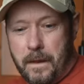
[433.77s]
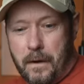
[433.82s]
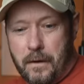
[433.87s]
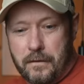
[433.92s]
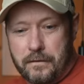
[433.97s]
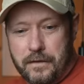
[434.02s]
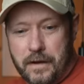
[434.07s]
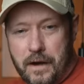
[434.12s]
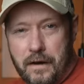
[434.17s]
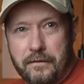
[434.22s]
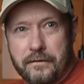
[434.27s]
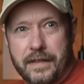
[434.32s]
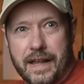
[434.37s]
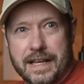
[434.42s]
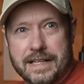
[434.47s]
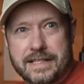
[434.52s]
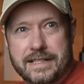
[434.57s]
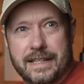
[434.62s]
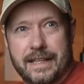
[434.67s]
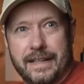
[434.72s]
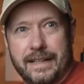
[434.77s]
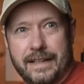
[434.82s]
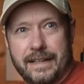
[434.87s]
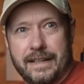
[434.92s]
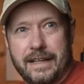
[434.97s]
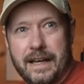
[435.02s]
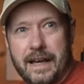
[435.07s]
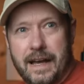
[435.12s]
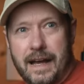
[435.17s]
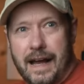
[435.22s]
of that
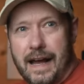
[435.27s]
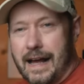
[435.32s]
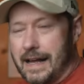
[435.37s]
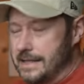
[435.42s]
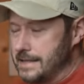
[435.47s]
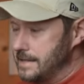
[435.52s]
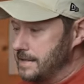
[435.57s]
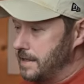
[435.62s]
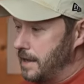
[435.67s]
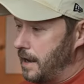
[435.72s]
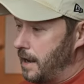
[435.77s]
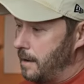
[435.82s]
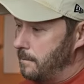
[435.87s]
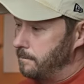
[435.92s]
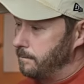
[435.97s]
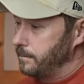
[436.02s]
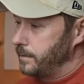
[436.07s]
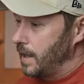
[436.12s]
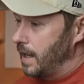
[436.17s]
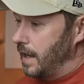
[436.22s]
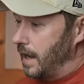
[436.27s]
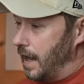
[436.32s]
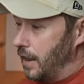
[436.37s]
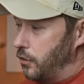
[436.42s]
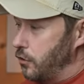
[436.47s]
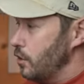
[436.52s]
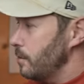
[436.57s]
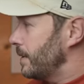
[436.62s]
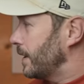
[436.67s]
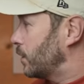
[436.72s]
scene. And I
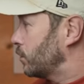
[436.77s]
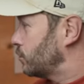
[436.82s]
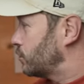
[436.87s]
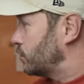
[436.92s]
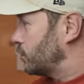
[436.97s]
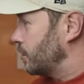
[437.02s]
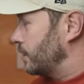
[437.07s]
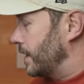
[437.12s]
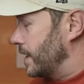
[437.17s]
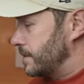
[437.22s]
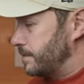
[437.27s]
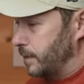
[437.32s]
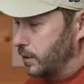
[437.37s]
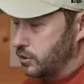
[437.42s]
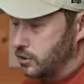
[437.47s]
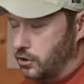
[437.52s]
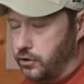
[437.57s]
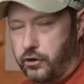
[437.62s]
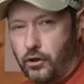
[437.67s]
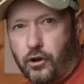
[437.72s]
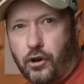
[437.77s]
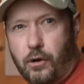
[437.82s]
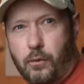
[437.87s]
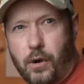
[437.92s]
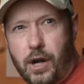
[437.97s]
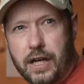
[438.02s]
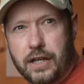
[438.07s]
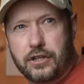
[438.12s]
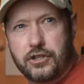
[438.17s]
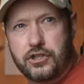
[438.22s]
thought it'd be good to do this because I thought
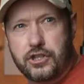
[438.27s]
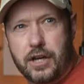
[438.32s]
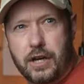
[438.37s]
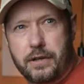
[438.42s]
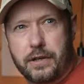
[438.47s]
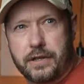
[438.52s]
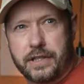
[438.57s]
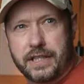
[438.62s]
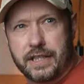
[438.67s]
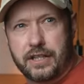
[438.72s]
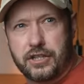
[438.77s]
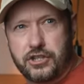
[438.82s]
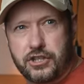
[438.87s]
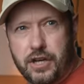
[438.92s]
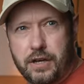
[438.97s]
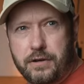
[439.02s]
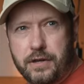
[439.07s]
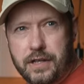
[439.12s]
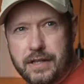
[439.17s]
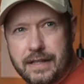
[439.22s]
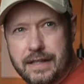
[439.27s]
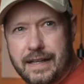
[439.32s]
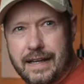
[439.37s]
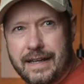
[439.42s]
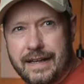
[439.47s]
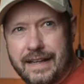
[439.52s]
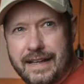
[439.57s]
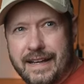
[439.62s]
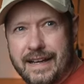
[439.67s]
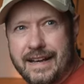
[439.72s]
what I could show you is I could show you,
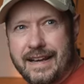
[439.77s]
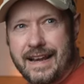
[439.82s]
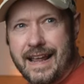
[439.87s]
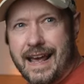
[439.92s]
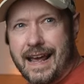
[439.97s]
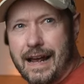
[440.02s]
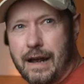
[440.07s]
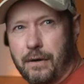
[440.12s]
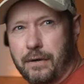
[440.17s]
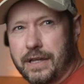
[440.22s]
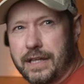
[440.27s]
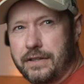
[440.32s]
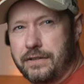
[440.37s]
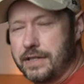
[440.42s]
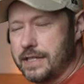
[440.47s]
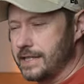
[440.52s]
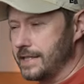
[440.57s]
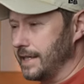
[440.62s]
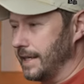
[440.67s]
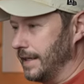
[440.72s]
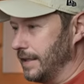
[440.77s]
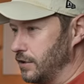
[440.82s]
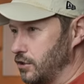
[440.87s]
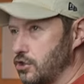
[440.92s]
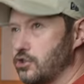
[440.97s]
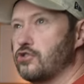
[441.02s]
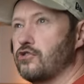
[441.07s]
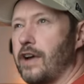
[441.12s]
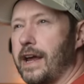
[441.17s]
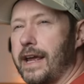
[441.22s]
like, now, can you see
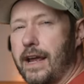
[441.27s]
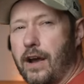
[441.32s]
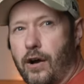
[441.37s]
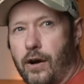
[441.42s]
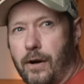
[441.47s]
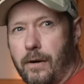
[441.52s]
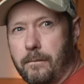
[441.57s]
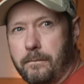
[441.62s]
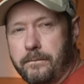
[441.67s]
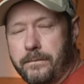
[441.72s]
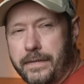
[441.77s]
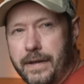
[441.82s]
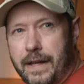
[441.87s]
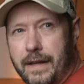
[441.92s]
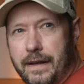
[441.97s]
straight on